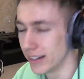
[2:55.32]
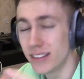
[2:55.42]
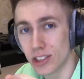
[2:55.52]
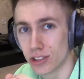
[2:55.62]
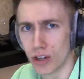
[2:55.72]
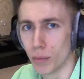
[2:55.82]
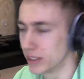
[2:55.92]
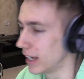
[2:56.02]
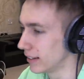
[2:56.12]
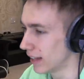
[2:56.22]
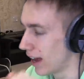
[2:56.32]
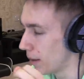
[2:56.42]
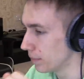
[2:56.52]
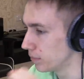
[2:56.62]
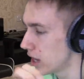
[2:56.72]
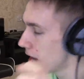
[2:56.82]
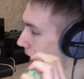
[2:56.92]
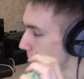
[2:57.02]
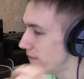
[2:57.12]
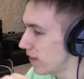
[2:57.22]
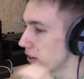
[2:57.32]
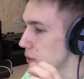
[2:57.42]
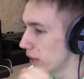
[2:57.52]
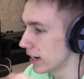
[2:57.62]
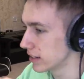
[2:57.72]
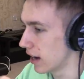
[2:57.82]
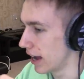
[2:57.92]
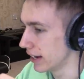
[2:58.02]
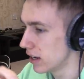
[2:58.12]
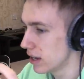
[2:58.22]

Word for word: I need to stop saying that. I'm I'm a very weird guy.